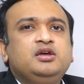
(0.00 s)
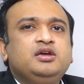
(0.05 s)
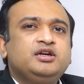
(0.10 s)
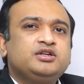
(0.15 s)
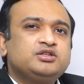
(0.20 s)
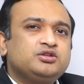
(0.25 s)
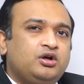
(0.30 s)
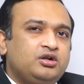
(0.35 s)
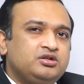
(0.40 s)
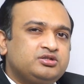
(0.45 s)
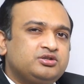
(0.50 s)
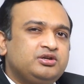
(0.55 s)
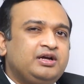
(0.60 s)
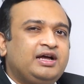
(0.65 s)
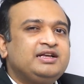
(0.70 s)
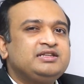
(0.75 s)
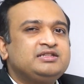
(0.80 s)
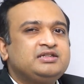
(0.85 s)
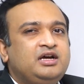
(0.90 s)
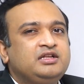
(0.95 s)
It is also
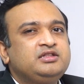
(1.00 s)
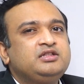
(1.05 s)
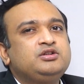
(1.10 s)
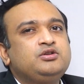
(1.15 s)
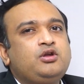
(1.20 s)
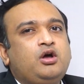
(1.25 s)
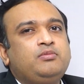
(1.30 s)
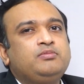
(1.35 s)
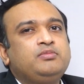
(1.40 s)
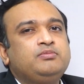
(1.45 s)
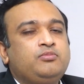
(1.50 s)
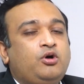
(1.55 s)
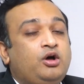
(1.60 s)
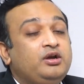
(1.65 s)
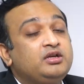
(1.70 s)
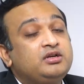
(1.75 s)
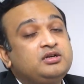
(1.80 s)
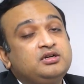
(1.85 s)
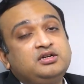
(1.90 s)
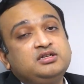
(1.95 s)
has other
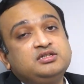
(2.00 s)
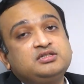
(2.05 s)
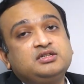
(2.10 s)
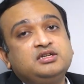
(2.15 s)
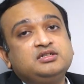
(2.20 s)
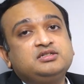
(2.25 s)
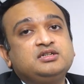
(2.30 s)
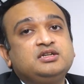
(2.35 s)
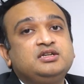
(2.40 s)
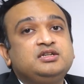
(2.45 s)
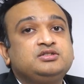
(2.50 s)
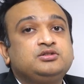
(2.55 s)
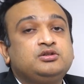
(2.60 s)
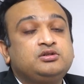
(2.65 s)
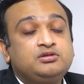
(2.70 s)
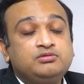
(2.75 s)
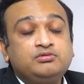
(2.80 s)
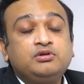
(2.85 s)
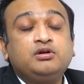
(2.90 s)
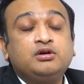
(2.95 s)
monikers such as,
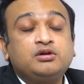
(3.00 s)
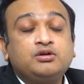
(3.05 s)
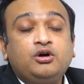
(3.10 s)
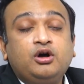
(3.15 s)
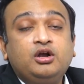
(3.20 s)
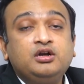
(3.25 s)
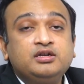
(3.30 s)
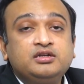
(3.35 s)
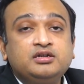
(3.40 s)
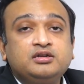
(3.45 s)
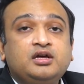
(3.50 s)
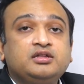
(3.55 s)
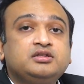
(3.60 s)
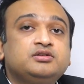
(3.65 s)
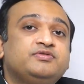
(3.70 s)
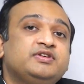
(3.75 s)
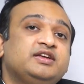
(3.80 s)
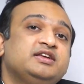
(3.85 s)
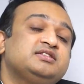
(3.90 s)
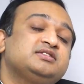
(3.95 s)
or called in
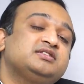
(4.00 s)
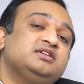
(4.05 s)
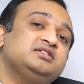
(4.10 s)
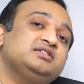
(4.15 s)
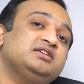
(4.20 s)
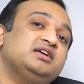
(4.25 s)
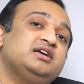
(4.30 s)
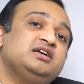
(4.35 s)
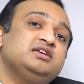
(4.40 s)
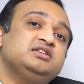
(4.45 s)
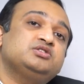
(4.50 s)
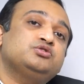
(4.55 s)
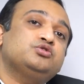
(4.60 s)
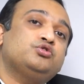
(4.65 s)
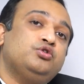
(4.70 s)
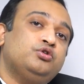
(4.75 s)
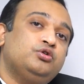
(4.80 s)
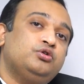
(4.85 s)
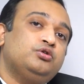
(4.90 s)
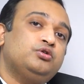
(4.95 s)
other ways, such as
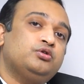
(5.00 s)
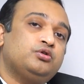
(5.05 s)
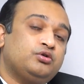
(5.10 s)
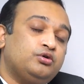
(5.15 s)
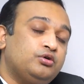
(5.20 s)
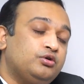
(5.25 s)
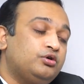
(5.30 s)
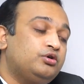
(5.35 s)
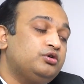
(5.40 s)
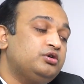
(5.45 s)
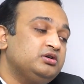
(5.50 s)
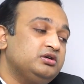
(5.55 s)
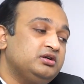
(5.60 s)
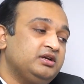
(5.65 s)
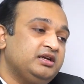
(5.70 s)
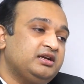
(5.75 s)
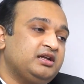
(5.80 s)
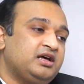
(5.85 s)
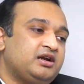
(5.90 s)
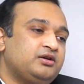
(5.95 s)

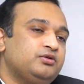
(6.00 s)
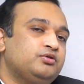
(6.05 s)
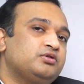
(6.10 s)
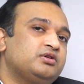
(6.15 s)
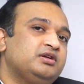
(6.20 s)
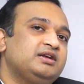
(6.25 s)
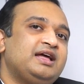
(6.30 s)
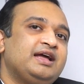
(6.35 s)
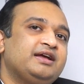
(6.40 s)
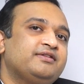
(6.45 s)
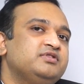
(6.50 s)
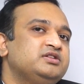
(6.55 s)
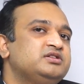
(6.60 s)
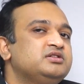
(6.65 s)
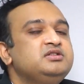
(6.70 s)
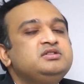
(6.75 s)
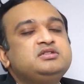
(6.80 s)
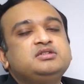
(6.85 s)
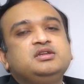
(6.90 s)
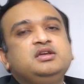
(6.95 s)
khod in our local
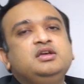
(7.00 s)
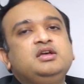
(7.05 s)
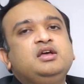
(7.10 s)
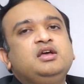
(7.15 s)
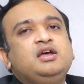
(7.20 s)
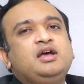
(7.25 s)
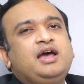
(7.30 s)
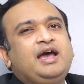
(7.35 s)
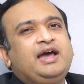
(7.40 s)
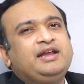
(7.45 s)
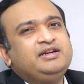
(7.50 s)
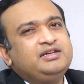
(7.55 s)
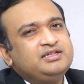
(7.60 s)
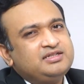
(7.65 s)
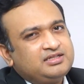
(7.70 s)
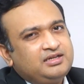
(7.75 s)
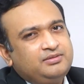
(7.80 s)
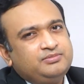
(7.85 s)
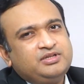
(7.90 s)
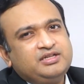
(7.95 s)
languages, and it
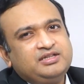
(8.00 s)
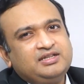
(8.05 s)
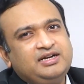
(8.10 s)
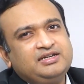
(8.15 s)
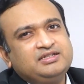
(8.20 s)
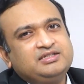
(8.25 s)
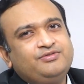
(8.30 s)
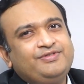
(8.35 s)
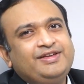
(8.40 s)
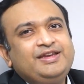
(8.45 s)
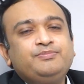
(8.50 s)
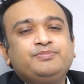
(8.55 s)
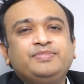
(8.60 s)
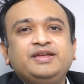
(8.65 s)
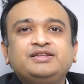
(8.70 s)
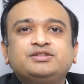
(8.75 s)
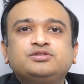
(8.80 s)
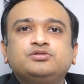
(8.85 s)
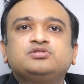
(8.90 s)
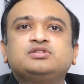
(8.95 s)
is something that is a very
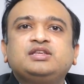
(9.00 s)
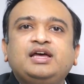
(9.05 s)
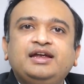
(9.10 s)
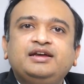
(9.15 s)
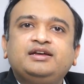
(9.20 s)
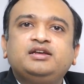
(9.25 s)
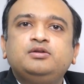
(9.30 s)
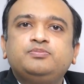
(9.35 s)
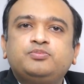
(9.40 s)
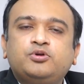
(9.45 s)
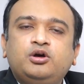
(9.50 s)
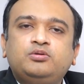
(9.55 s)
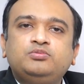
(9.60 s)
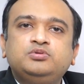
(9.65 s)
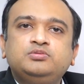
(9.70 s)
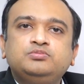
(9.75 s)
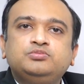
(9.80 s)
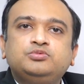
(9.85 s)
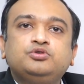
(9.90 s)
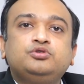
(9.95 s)
big societal
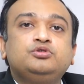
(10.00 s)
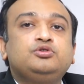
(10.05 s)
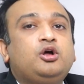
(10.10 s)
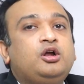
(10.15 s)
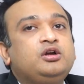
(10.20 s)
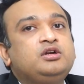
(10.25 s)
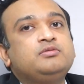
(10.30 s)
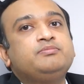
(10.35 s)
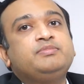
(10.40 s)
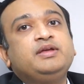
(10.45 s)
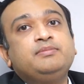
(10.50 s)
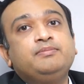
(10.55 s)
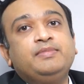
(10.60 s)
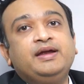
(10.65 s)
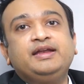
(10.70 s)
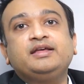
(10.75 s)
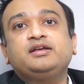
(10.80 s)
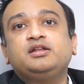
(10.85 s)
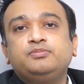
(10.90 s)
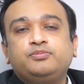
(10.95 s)
problem, though not a big
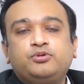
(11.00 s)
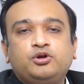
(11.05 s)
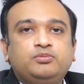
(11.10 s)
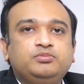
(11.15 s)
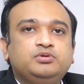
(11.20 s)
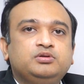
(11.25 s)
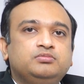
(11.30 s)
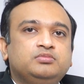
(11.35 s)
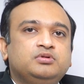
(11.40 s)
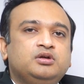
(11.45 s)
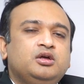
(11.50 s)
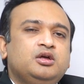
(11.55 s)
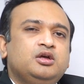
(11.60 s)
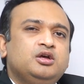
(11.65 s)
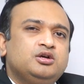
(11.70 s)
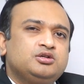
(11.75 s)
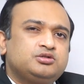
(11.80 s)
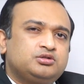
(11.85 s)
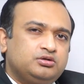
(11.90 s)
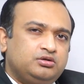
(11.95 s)
medical problem.
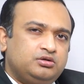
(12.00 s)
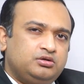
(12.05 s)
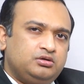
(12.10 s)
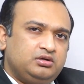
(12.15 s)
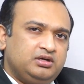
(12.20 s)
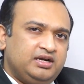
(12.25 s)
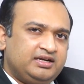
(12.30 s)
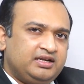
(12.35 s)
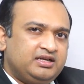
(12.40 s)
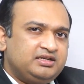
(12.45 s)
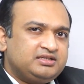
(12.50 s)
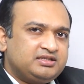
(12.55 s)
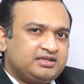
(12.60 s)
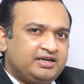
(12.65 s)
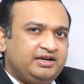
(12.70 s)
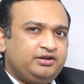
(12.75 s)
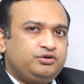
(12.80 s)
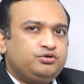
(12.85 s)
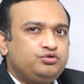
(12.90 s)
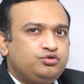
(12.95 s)
So let us
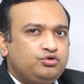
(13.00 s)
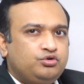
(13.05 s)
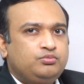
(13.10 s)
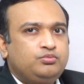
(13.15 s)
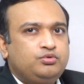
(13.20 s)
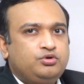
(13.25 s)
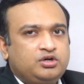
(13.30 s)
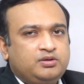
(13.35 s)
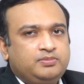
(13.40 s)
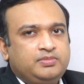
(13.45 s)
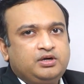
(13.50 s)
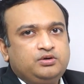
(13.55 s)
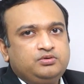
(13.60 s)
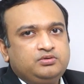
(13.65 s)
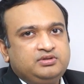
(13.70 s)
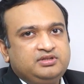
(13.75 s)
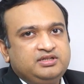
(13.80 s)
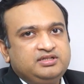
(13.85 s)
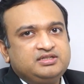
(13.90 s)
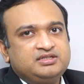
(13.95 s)
get to know more
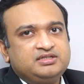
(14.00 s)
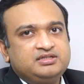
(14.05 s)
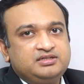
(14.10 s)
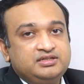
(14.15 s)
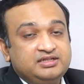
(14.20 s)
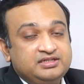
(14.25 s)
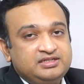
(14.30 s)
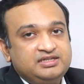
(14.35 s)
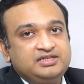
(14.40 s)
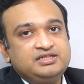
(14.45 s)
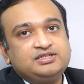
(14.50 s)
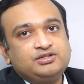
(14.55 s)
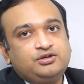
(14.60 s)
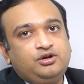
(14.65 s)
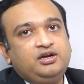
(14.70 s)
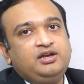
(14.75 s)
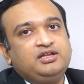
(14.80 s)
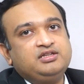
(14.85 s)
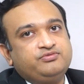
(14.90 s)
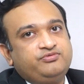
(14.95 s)
about this disease
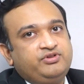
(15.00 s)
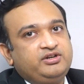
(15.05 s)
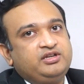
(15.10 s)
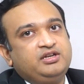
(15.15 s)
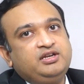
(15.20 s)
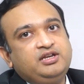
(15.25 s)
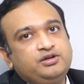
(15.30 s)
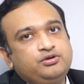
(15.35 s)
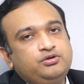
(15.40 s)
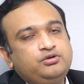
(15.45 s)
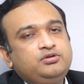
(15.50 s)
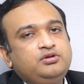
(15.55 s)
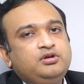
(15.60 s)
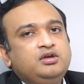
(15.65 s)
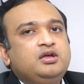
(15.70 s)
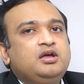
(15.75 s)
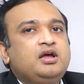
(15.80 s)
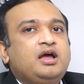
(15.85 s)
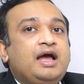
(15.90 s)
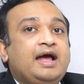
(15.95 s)
called as vitiligo,
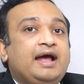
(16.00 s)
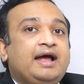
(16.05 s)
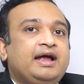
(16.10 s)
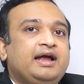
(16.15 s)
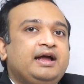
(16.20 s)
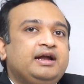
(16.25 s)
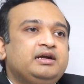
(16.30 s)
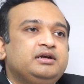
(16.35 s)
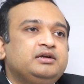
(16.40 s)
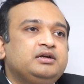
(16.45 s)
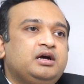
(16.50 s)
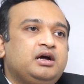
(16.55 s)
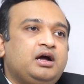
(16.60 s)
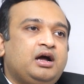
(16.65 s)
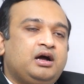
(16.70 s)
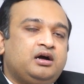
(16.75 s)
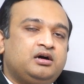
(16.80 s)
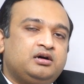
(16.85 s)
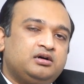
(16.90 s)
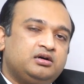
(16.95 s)
and
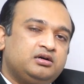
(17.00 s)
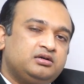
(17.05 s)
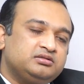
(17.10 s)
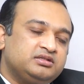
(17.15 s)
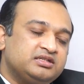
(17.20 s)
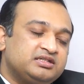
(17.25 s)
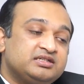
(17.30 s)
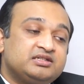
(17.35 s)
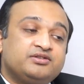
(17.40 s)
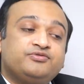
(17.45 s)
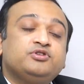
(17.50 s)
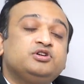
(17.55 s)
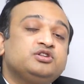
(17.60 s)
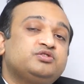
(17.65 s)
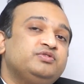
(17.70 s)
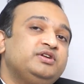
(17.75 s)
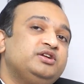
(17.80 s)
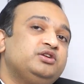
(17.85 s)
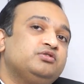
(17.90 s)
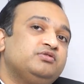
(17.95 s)
this is the
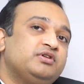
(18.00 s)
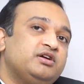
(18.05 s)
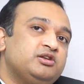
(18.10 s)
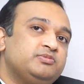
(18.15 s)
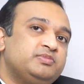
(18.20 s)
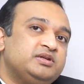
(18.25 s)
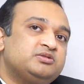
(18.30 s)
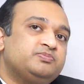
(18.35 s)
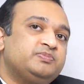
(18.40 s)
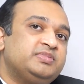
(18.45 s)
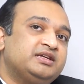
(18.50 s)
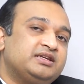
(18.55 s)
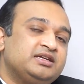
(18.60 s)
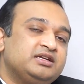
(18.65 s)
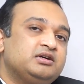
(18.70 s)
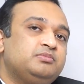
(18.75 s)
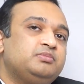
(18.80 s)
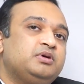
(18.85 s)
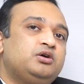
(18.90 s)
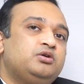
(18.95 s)
first video where I'll be
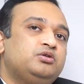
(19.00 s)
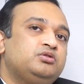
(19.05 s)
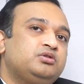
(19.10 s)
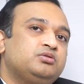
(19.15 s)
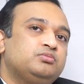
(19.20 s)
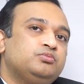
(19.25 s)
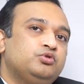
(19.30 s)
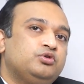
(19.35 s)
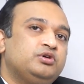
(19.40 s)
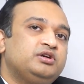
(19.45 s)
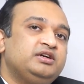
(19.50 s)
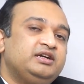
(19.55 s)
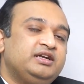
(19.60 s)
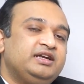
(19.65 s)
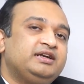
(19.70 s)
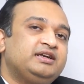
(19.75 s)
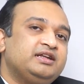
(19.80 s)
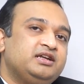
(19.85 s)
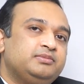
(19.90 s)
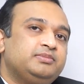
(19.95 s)
speaking about more in
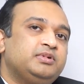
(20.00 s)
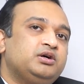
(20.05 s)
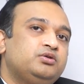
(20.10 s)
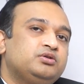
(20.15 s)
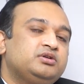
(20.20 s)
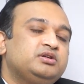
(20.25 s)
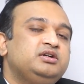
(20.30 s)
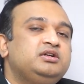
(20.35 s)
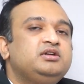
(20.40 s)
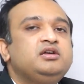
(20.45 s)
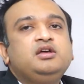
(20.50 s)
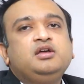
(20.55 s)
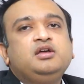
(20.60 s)
detail about it.